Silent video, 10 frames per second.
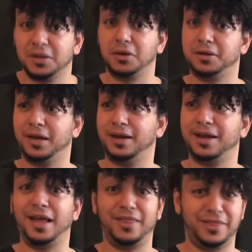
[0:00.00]
get
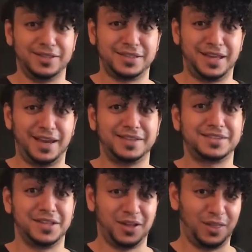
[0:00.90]
it? In this
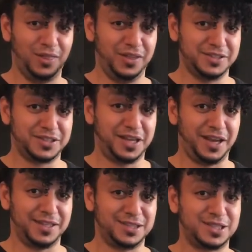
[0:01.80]
case
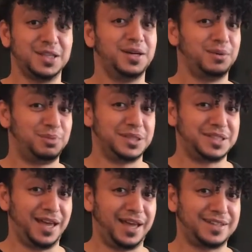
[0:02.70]

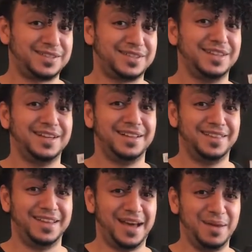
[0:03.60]
protects
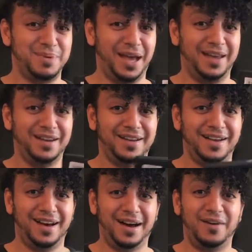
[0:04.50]
the iPad.
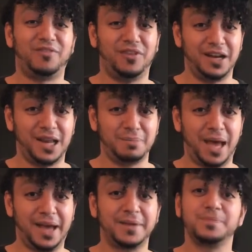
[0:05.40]
Front and
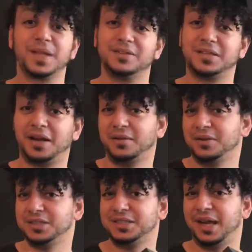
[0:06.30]
back. It's got a
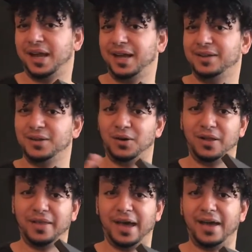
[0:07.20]
little stand and
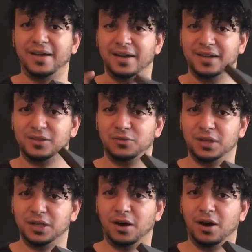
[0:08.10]
all that, and it's a
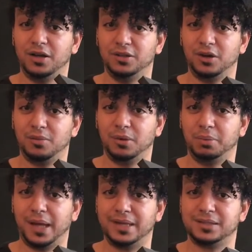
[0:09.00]
really hard, durable
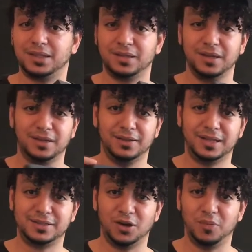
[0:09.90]
plastic.
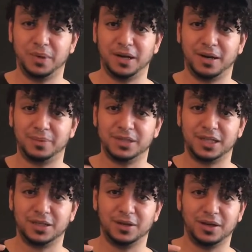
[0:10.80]
Let's open it up and
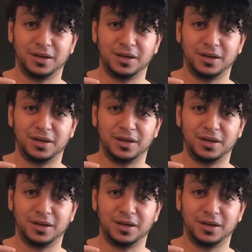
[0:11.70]
take a look.